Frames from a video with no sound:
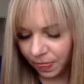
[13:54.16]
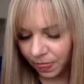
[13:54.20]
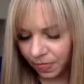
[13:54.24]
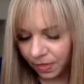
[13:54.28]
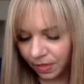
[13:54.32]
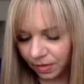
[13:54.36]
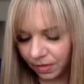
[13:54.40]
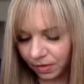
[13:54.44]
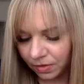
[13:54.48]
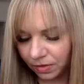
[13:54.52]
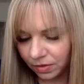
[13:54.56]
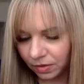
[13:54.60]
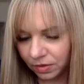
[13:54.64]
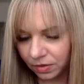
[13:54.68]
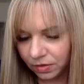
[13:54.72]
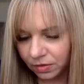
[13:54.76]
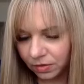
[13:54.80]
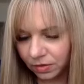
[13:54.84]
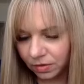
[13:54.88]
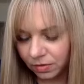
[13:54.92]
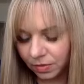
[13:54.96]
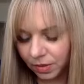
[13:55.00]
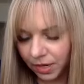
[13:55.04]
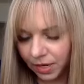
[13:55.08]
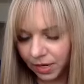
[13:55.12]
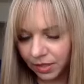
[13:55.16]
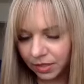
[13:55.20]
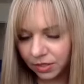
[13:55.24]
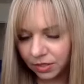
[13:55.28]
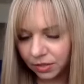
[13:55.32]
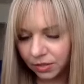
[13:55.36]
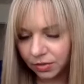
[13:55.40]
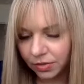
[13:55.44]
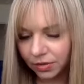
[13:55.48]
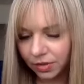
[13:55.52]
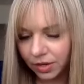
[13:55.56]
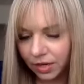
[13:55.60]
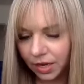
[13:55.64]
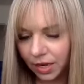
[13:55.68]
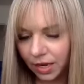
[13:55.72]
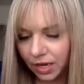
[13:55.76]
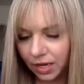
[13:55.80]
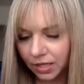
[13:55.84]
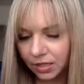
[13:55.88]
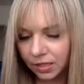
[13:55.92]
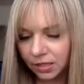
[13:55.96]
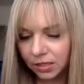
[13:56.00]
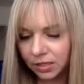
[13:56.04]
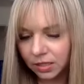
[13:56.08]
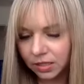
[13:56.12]
There's also a way to
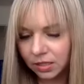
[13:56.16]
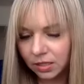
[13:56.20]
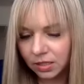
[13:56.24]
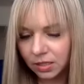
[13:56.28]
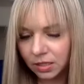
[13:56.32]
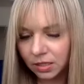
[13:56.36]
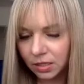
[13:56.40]
create